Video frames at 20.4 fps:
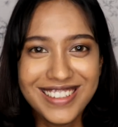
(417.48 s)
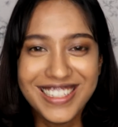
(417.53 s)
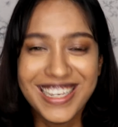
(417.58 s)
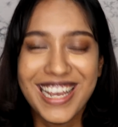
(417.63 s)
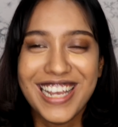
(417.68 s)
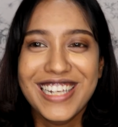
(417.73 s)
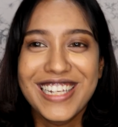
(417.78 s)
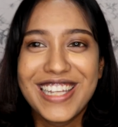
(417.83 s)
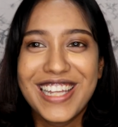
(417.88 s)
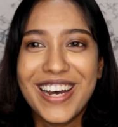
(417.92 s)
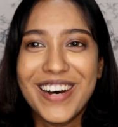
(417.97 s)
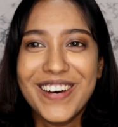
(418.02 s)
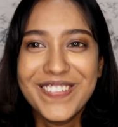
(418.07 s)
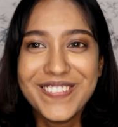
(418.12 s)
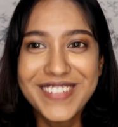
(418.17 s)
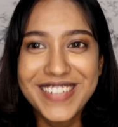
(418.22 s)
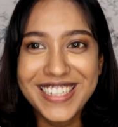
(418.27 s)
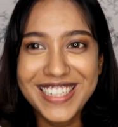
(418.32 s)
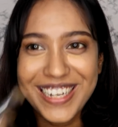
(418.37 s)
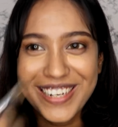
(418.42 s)
I
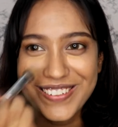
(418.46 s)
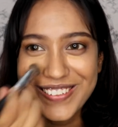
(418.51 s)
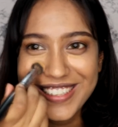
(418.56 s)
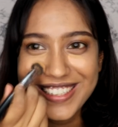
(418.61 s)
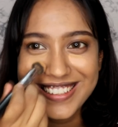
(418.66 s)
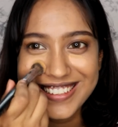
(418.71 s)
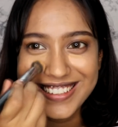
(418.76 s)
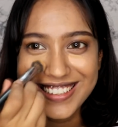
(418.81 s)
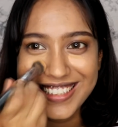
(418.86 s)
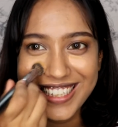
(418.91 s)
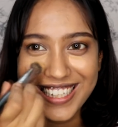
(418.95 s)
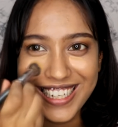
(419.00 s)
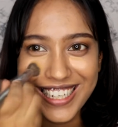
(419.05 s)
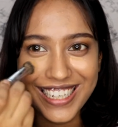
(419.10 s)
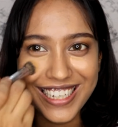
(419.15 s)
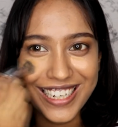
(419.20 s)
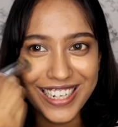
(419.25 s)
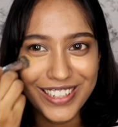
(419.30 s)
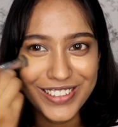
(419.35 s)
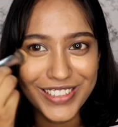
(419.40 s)
love it, how they
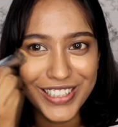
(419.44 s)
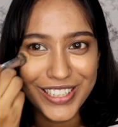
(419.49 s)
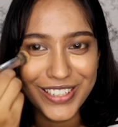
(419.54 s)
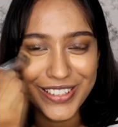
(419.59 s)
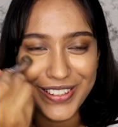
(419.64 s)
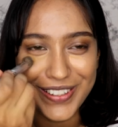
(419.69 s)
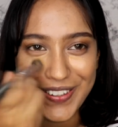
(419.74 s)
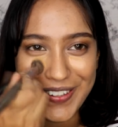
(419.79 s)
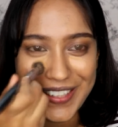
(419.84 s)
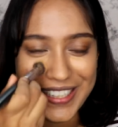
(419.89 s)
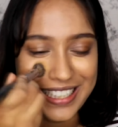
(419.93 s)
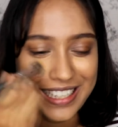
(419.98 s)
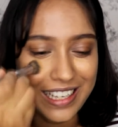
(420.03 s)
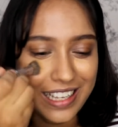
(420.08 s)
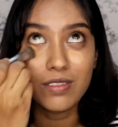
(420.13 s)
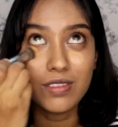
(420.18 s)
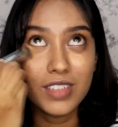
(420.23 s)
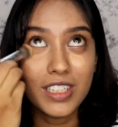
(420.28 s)
say it, how they talk.